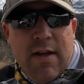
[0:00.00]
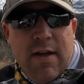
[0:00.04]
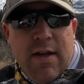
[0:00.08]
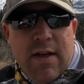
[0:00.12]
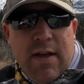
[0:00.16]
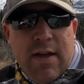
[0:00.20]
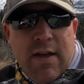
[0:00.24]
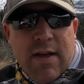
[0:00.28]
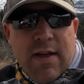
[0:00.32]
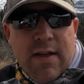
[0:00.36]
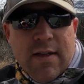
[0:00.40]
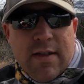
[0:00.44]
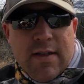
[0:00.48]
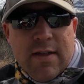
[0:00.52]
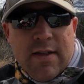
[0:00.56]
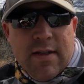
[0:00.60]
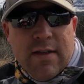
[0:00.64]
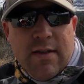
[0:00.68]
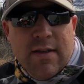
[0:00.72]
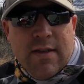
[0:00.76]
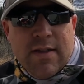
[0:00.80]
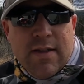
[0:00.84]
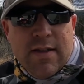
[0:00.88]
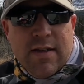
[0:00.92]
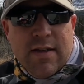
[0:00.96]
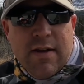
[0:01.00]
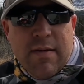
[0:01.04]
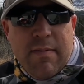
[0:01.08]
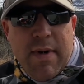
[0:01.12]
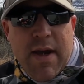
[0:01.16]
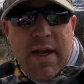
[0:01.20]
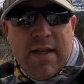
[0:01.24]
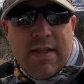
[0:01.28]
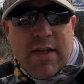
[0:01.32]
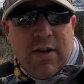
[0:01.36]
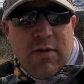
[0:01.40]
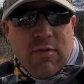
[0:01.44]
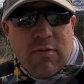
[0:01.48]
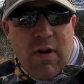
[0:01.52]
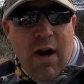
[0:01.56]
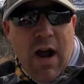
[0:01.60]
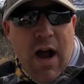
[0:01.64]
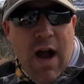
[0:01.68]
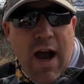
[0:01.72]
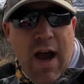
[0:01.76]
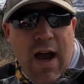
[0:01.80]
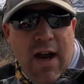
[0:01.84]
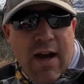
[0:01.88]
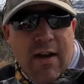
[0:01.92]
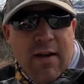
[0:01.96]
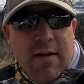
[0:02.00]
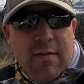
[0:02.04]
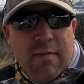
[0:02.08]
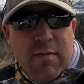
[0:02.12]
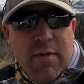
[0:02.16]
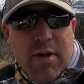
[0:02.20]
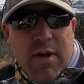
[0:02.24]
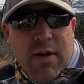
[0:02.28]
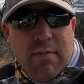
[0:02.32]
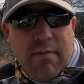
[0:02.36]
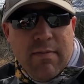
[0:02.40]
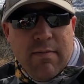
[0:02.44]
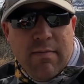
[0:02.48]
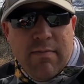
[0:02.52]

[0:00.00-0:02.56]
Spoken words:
this is an amazing ride and